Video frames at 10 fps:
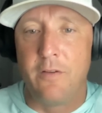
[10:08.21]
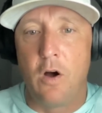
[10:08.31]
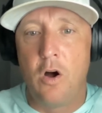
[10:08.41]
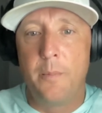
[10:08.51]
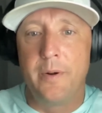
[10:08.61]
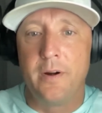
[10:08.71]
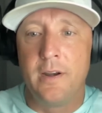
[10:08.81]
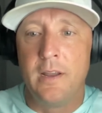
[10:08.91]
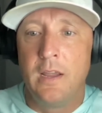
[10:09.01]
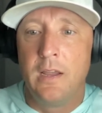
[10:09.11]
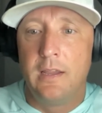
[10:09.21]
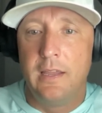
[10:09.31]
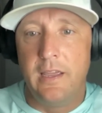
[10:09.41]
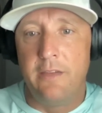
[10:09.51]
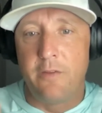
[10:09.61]
Auburn,
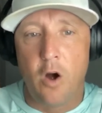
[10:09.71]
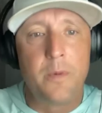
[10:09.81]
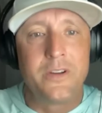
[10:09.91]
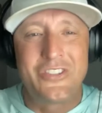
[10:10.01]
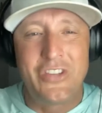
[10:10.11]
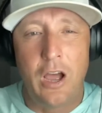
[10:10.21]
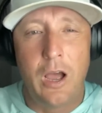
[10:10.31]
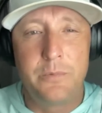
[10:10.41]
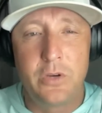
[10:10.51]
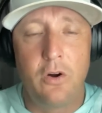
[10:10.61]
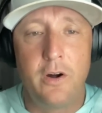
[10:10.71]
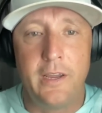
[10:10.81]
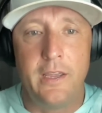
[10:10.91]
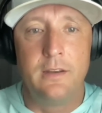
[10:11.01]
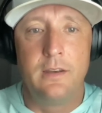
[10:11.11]
if Auburn's top
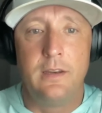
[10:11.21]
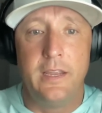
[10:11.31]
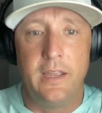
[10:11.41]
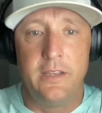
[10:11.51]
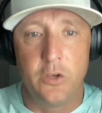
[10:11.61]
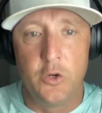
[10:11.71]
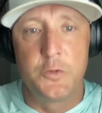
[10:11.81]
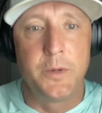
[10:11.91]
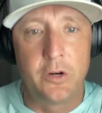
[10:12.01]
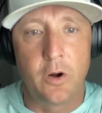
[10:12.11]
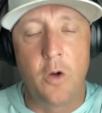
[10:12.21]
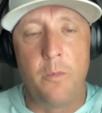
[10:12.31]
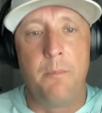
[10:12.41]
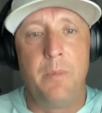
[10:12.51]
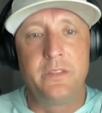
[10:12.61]
target is Usman
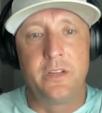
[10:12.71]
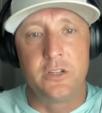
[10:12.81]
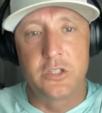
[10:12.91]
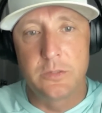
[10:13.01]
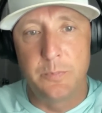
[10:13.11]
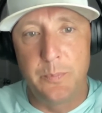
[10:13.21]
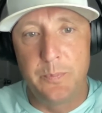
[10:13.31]
Chroma, but there's